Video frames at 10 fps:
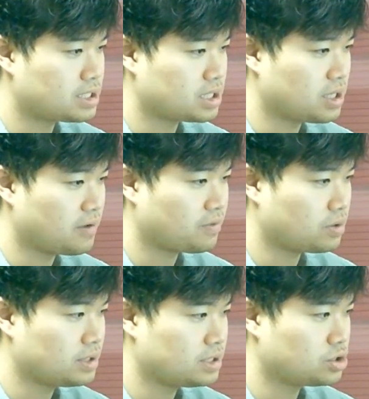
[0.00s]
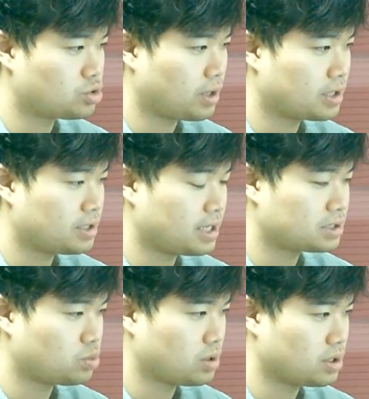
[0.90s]
significantly during the
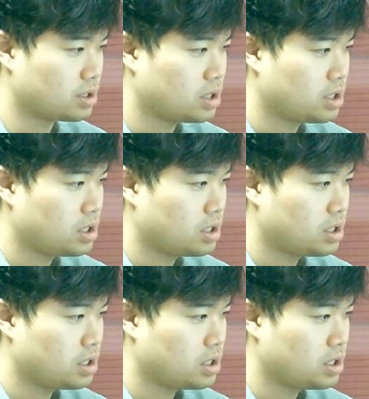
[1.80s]
next one.